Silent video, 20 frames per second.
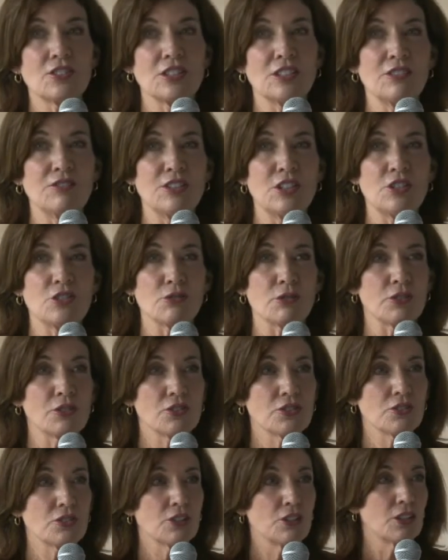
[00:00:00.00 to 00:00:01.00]

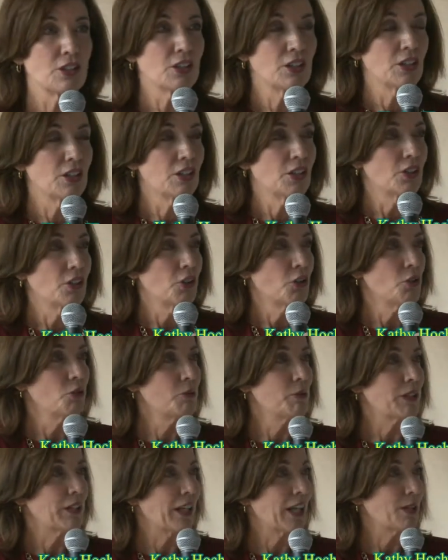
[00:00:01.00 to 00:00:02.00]
individuals who
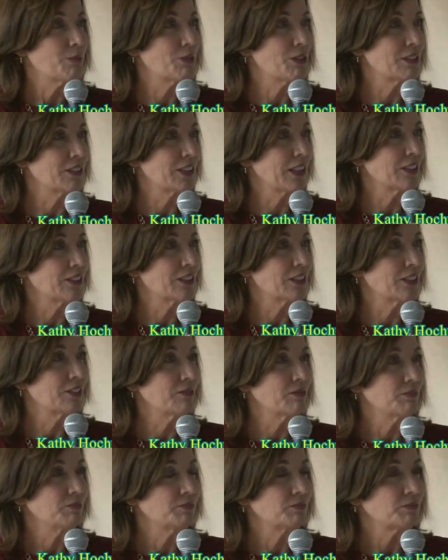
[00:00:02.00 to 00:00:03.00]
became addicted.
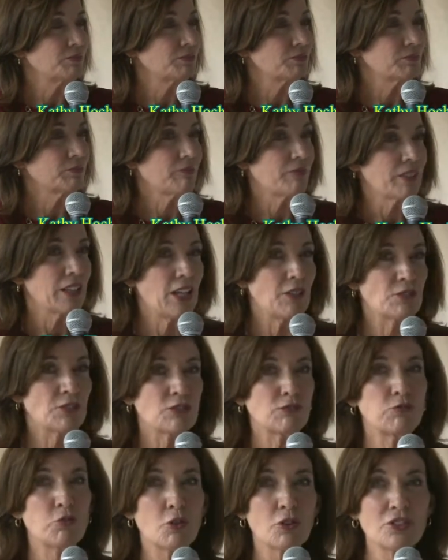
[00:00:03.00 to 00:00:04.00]
After
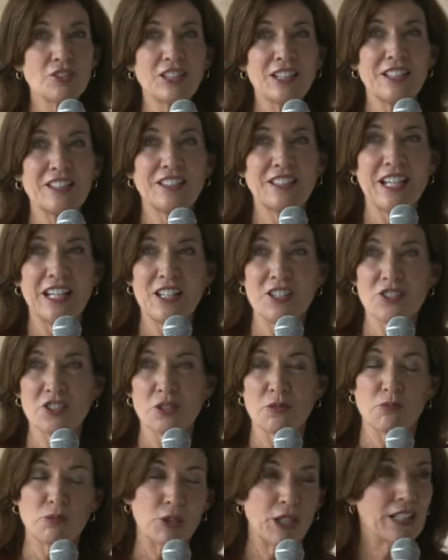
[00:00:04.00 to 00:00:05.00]
14 days,
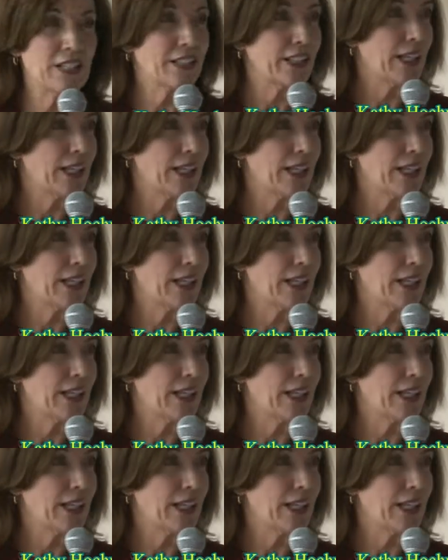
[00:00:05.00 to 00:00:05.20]
your brain